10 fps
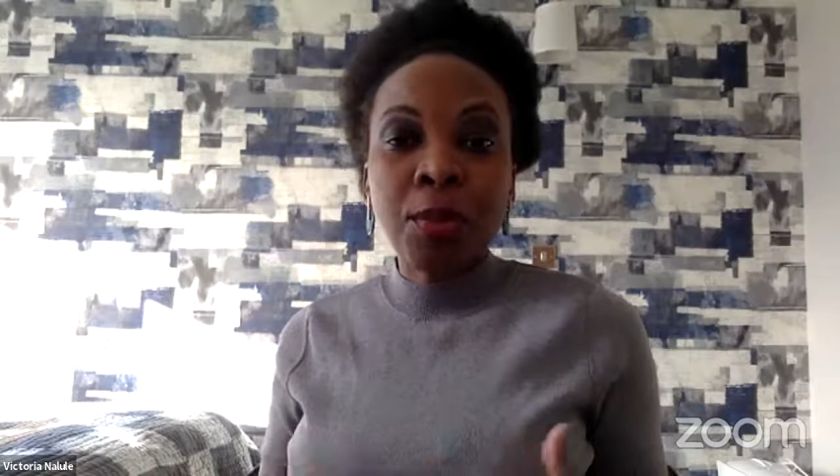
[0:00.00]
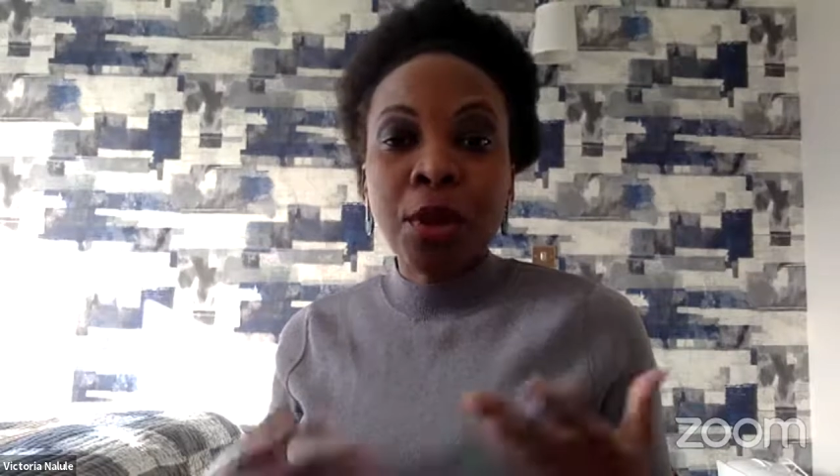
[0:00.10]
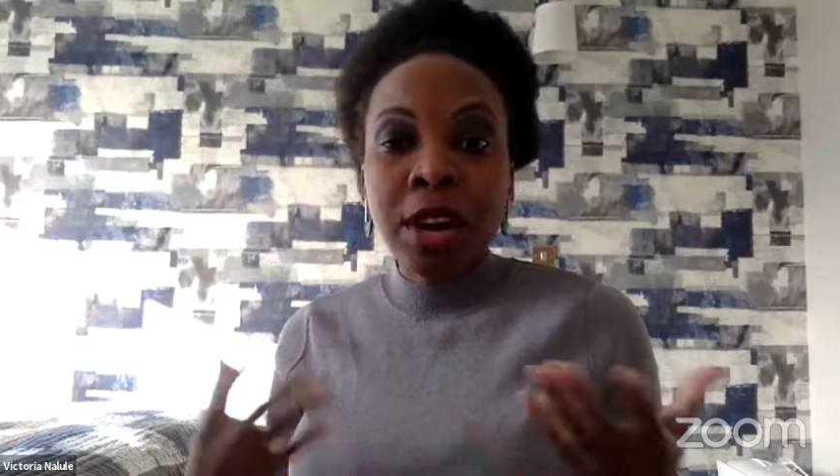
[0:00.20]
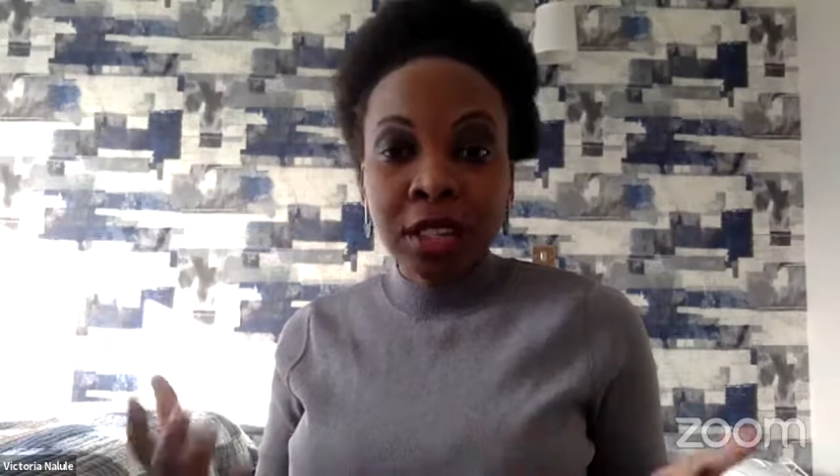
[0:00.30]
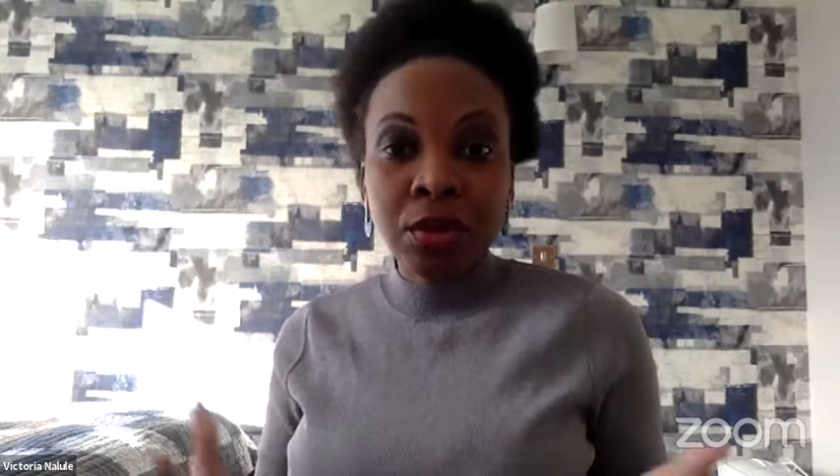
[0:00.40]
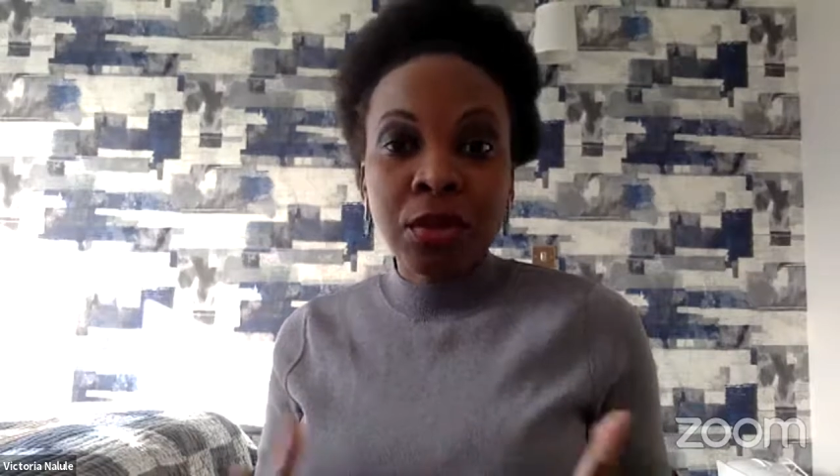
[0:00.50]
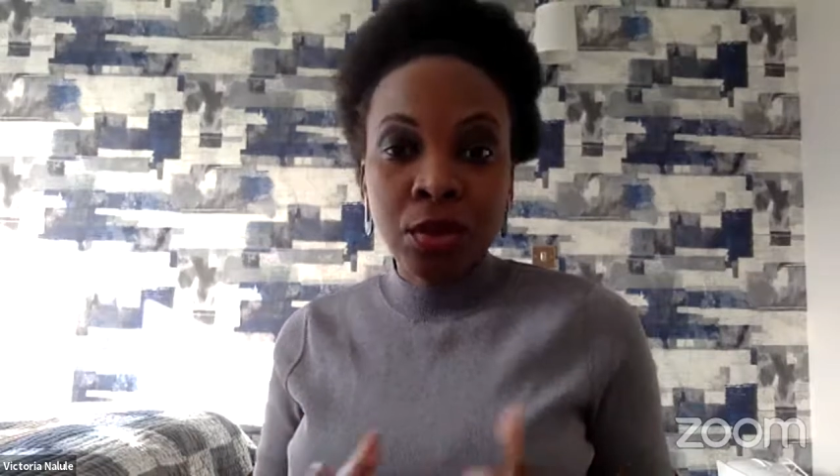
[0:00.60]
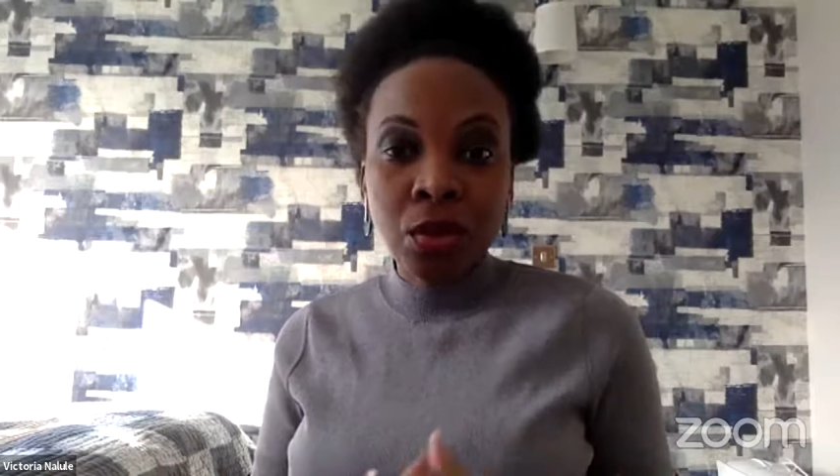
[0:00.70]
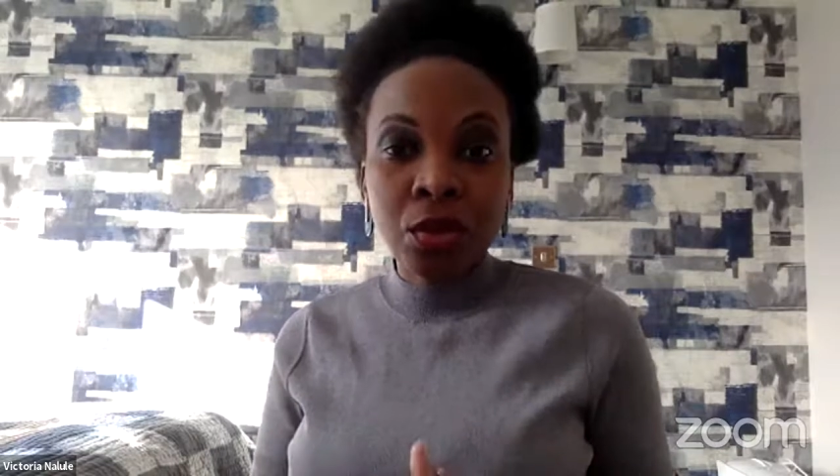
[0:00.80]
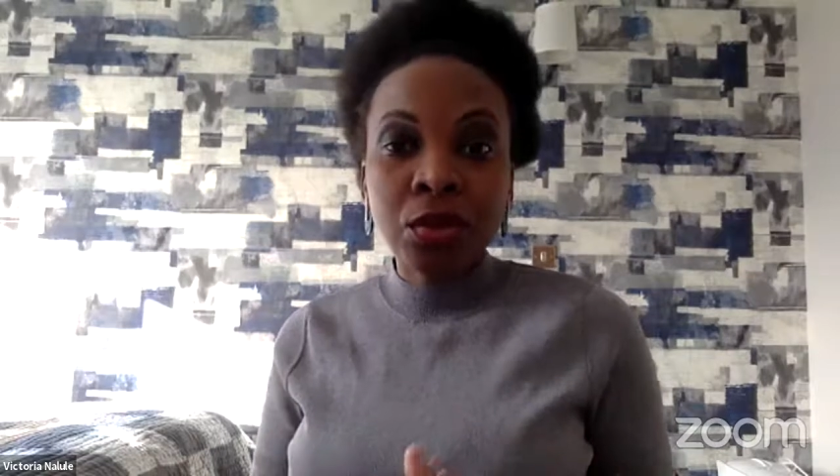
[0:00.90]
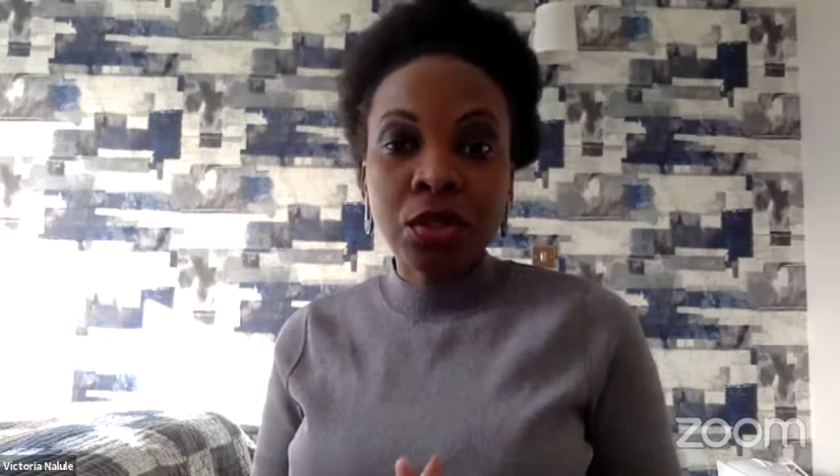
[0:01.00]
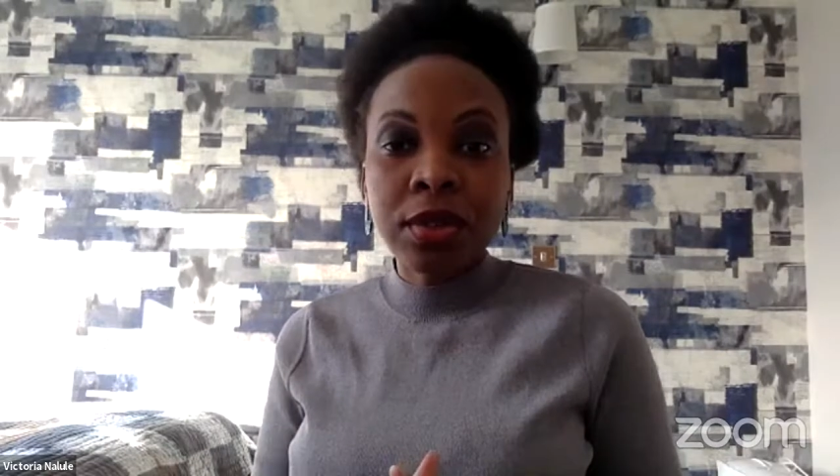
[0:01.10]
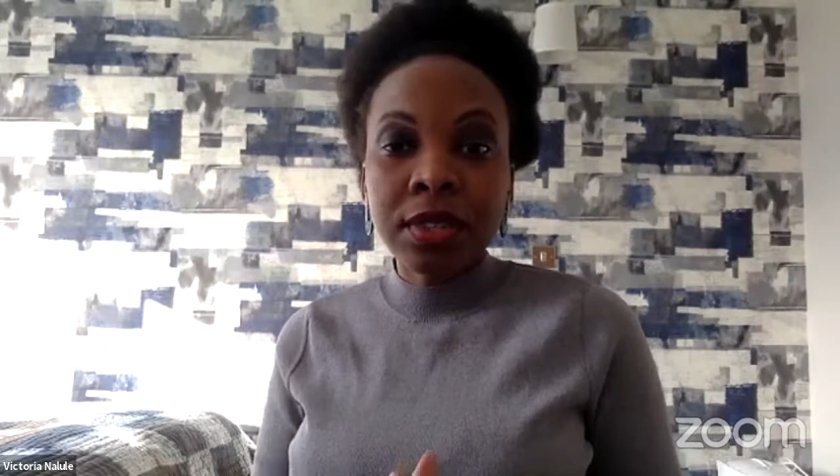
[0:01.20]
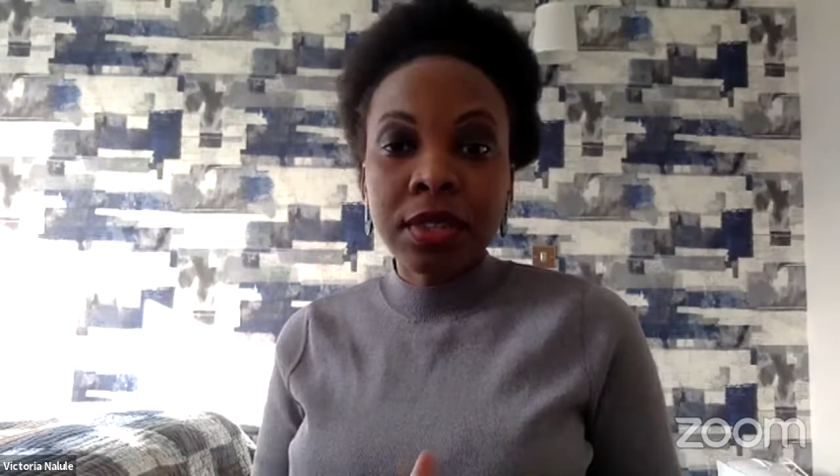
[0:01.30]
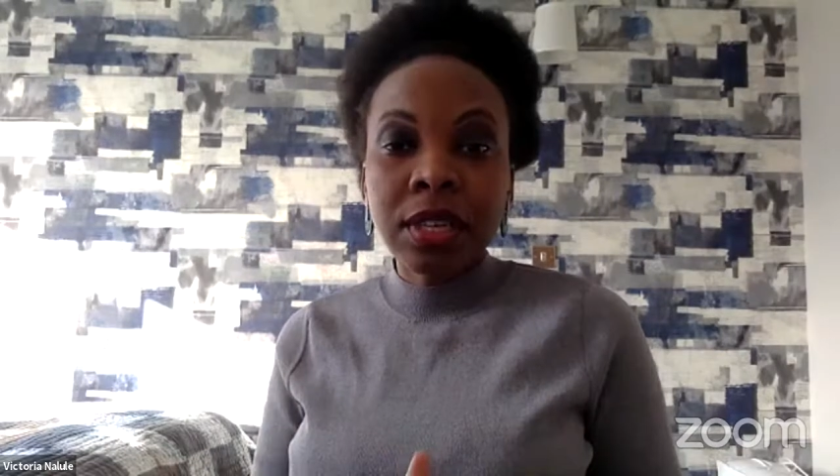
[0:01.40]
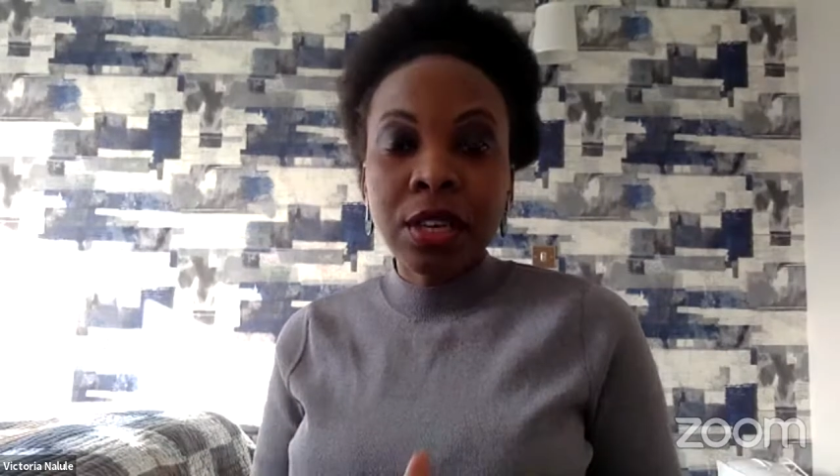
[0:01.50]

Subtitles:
practical solutions